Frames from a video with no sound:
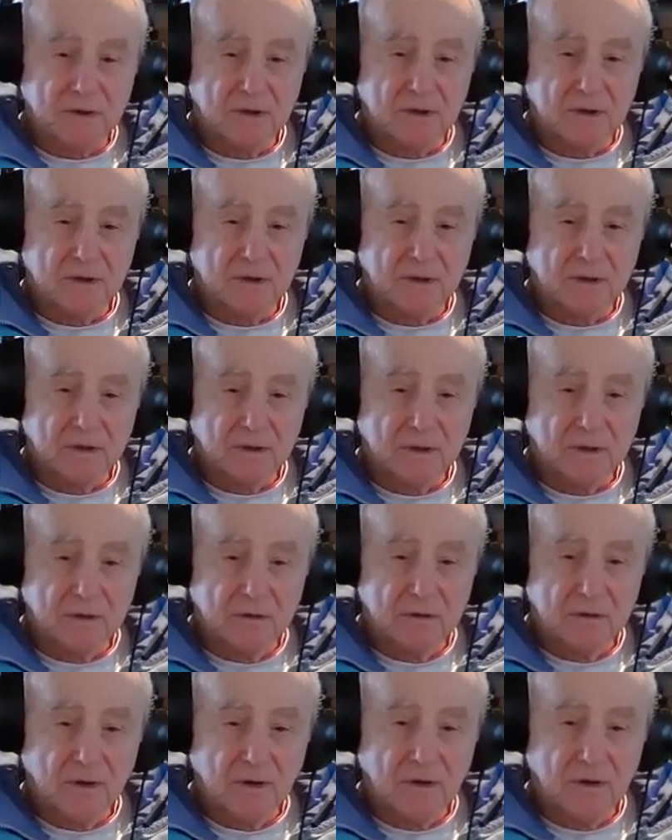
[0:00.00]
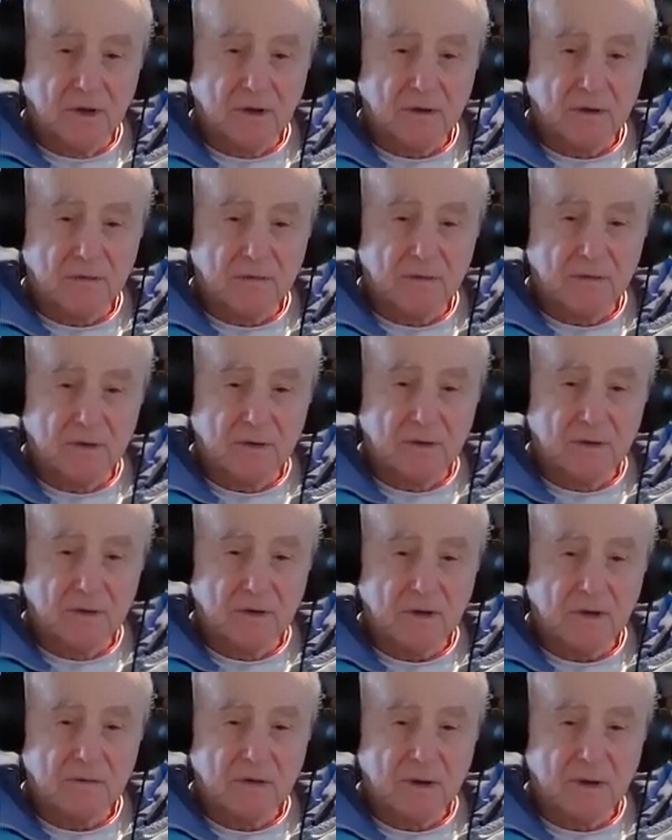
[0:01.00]
I'm worthless because my
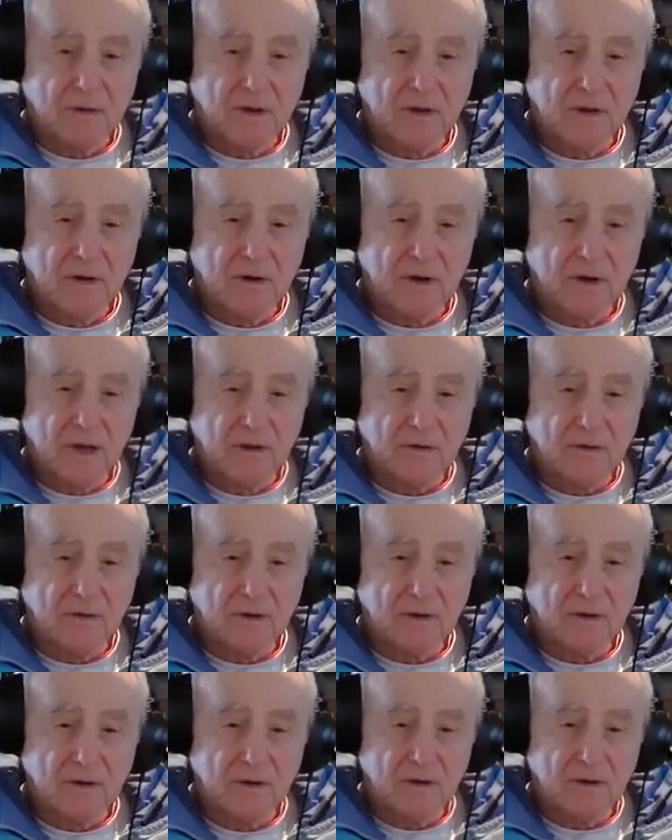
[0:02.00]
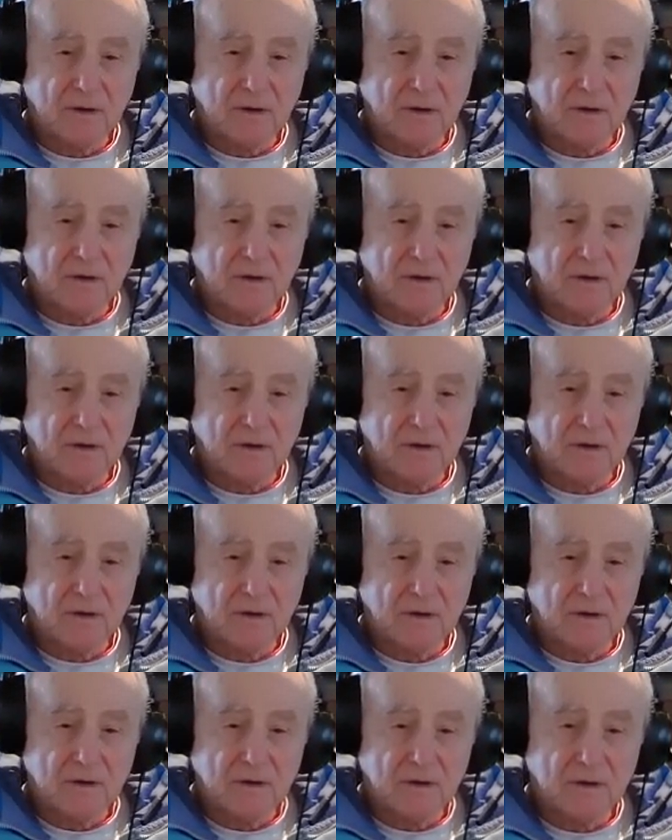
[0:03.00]
mother left me.
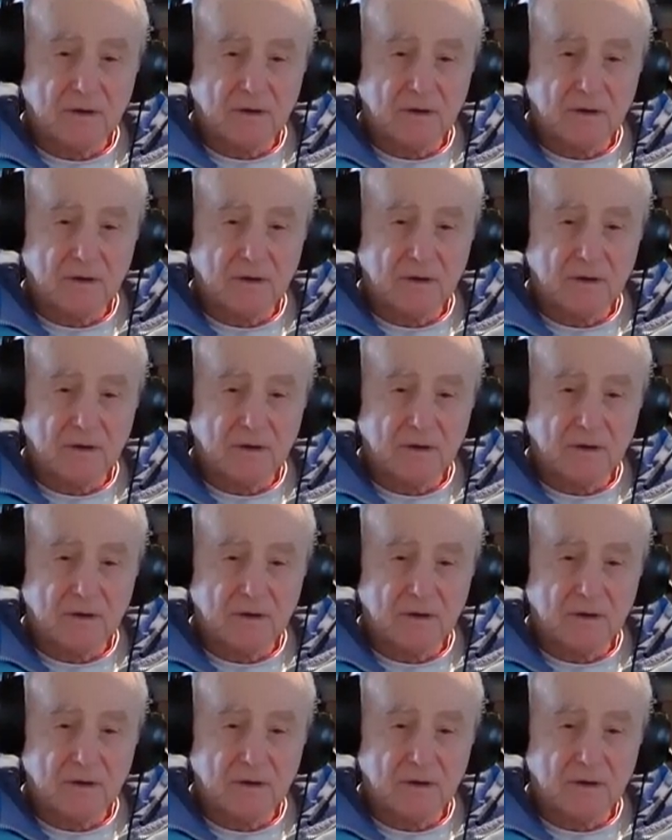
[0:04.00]
Seven.